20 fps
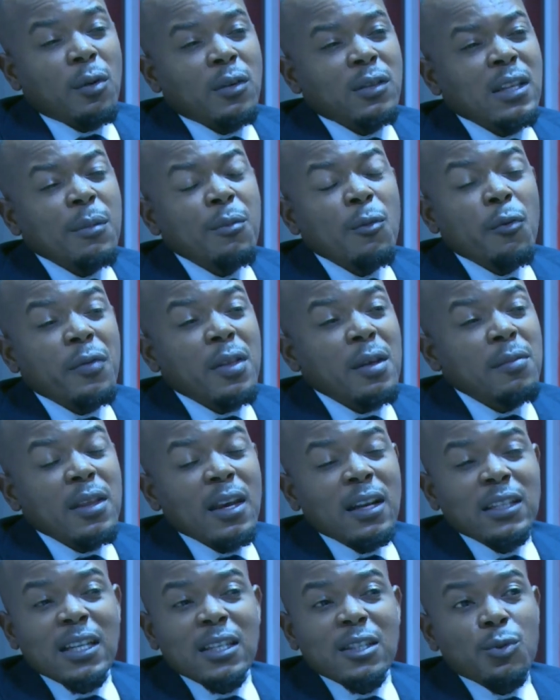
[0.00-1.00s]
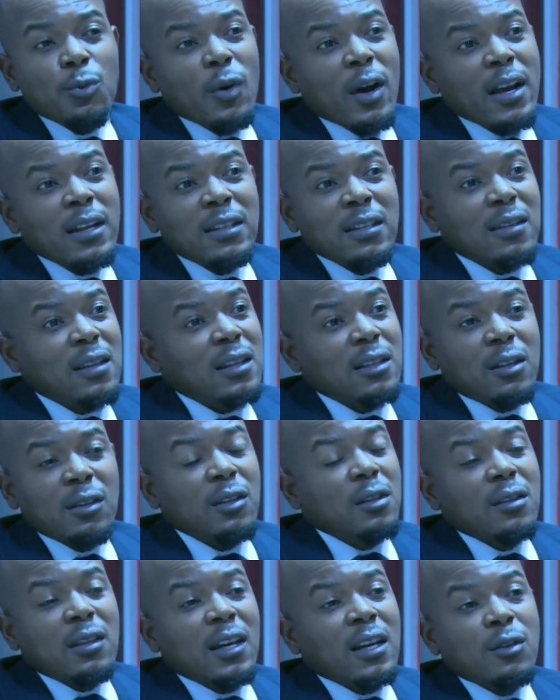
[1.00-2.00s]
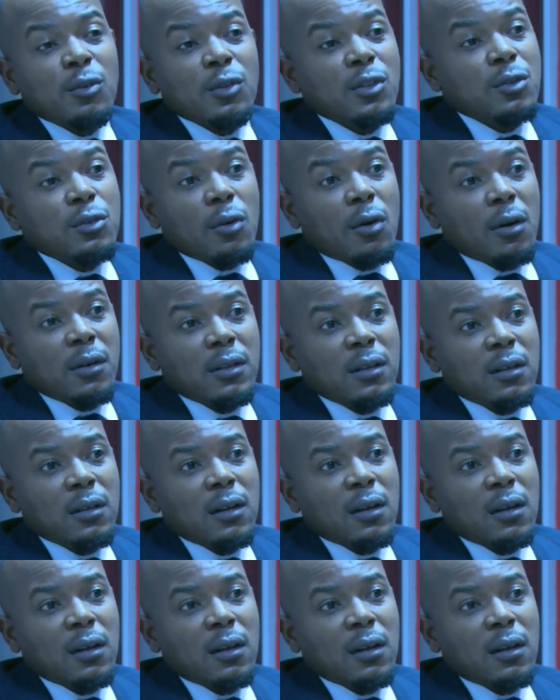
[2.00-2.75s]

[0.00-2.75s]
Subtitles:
Some of them, they are just quiet. They are not known.